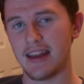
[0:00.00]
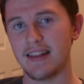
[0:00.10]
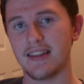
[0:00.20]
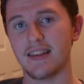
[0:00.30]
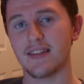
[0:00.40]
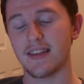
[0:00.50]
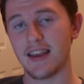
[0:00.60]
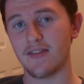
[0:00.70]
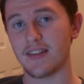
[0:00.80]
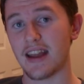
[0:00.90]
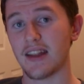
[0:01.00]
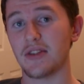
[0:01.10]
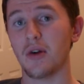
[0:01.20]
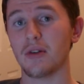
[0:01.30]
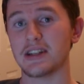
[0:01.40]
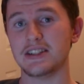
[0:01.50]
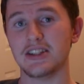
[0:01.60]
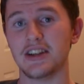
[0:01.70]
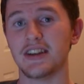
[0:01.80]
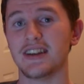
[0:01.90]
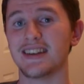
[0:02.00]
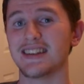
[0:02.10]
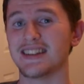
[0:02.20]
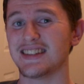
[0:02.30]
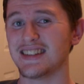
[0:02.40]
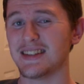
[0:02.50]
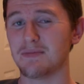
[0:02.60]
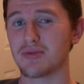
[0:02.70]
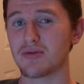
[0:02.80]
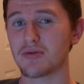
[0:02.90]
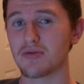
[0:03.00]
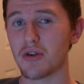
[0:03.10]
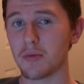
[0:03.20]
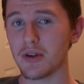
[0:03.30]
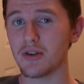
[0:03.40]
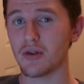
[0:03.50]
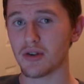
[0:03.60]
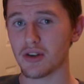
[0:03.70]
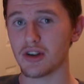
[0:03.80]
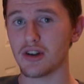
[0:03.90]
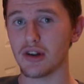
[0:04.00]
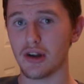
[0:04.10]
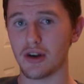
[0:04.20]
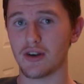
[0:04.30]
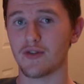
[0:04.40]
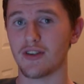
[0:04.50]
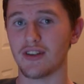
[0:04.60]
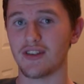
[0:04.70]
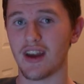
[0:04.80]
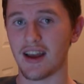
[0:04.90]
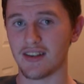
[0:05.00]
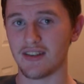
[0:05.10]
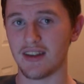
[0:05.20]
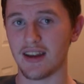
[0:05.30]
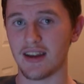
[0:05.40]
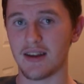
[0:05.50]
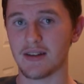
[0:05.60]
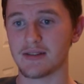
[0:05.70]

in safe in that knowledge, you're probably not going to look fantastic.